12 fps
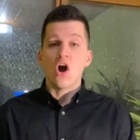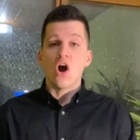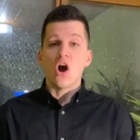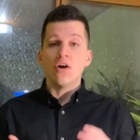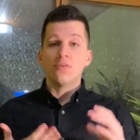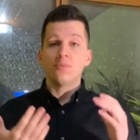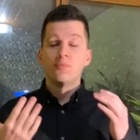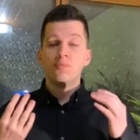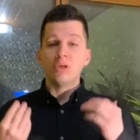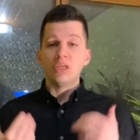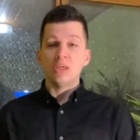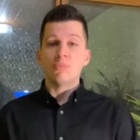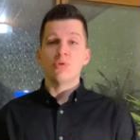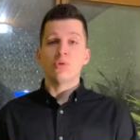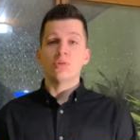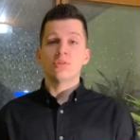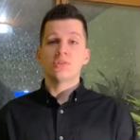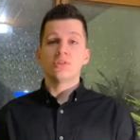of
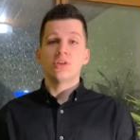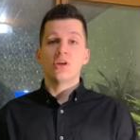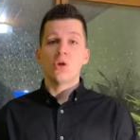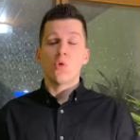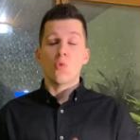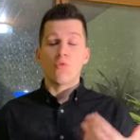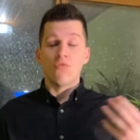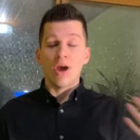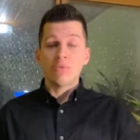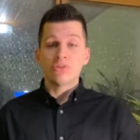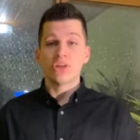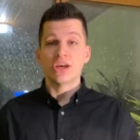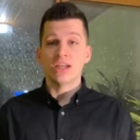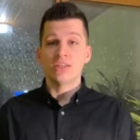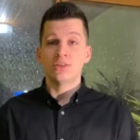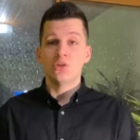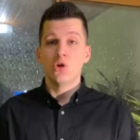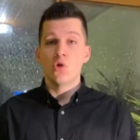people's websites